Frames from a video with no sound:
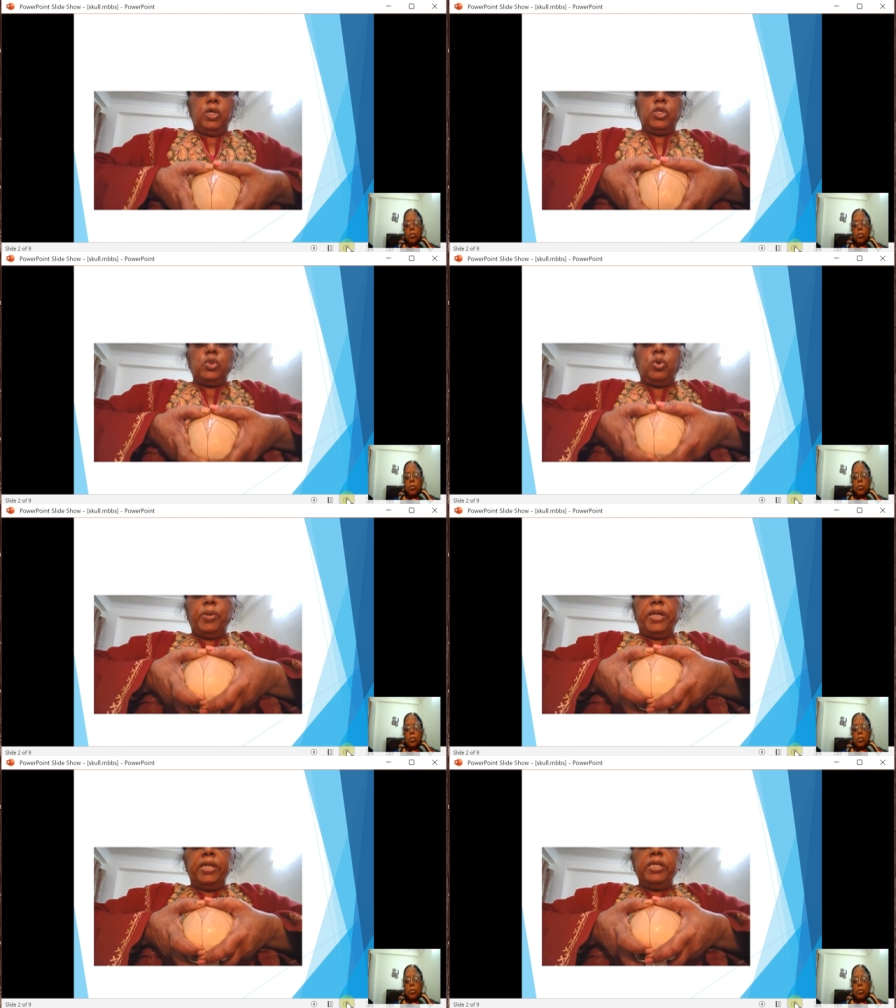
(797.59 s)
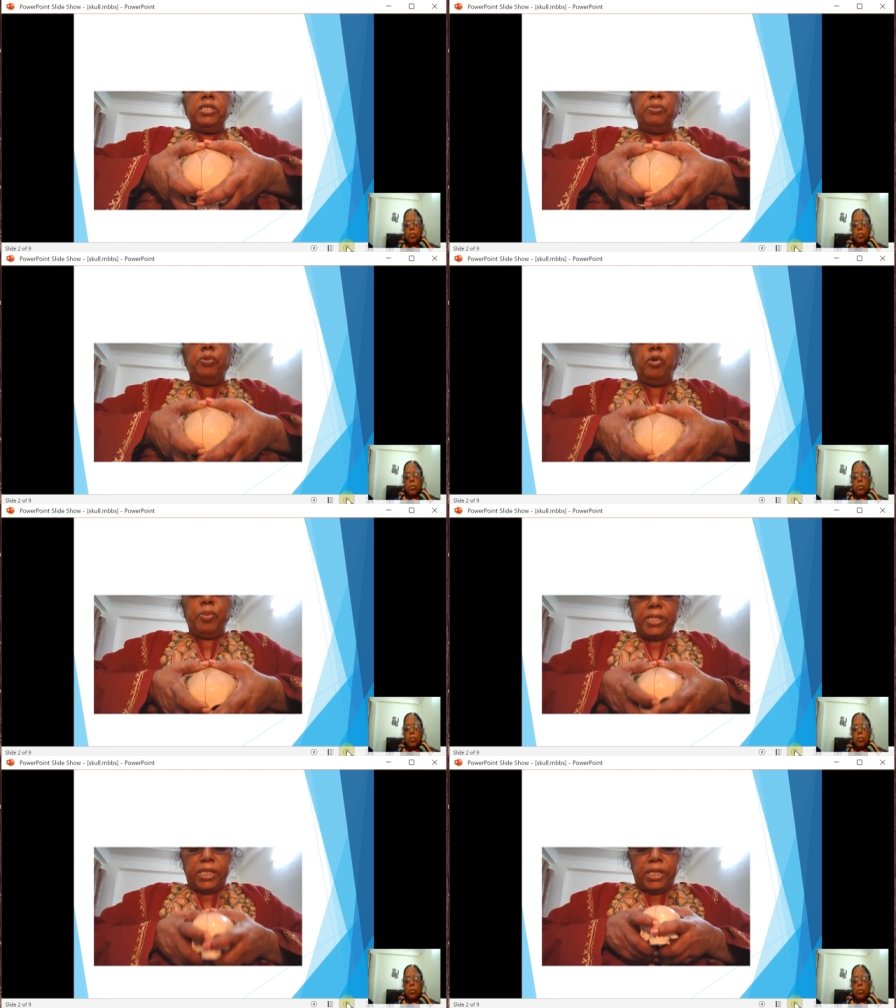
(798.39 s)
So when it is a brow
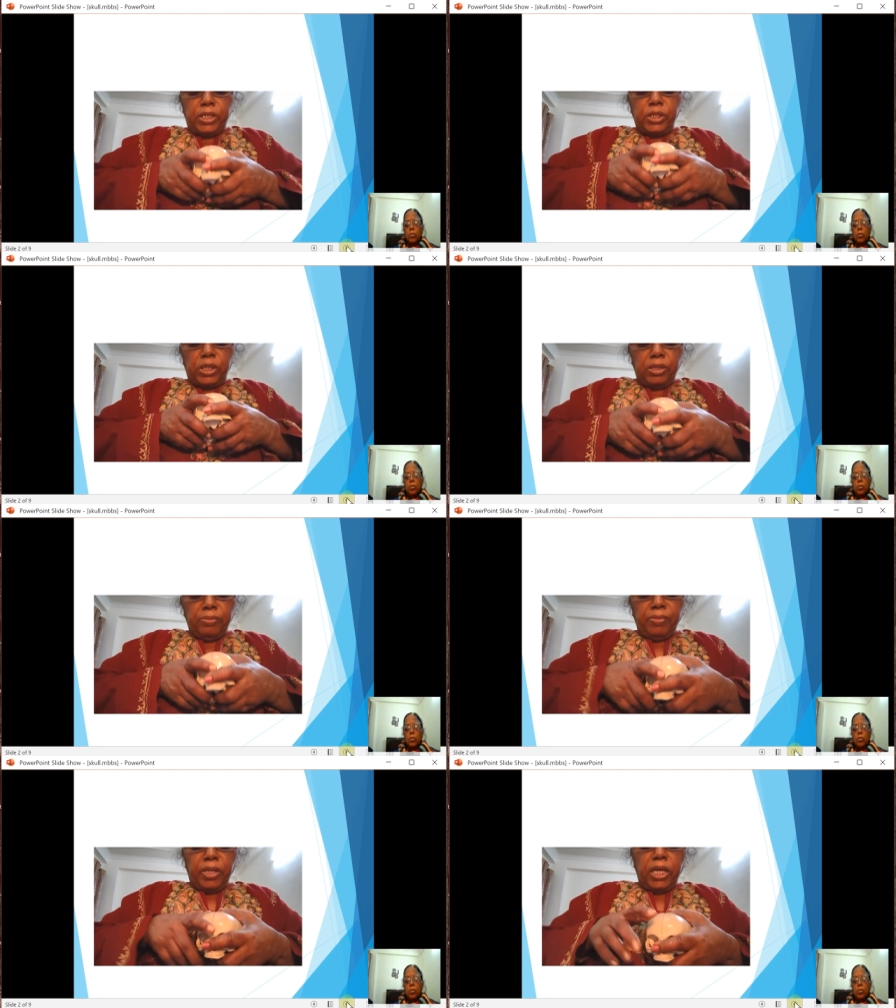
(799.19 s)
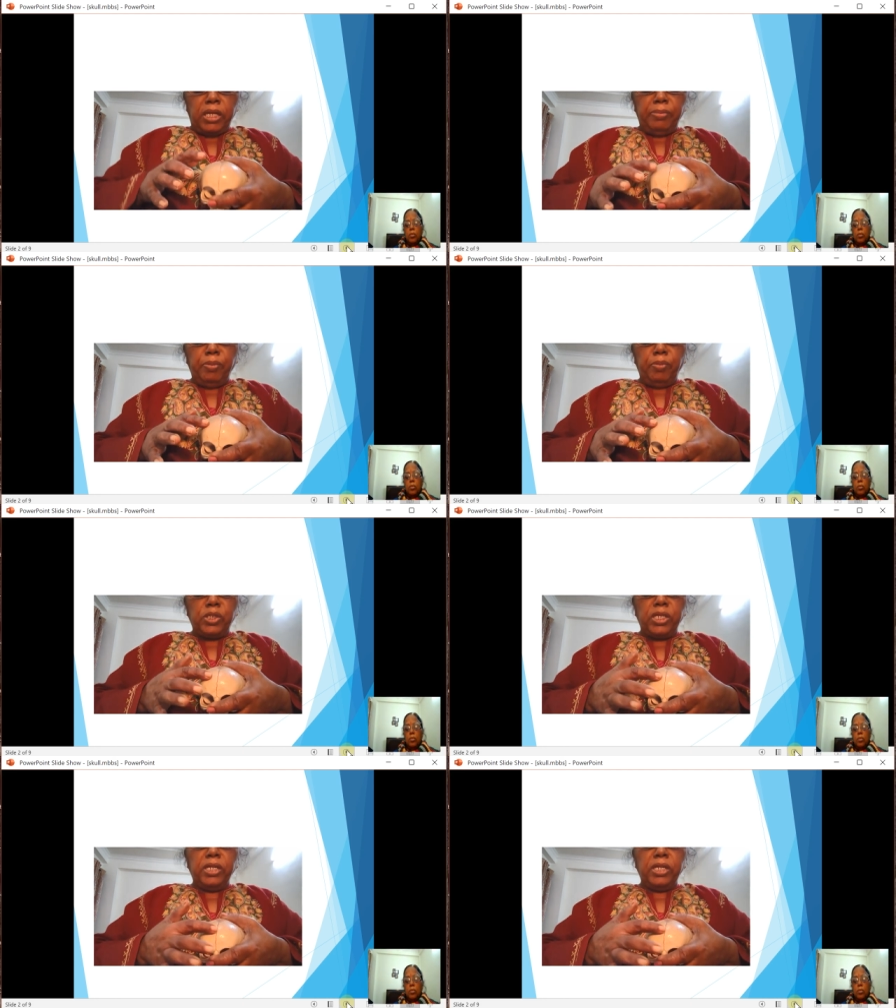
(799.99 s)
presentation, it will be mostly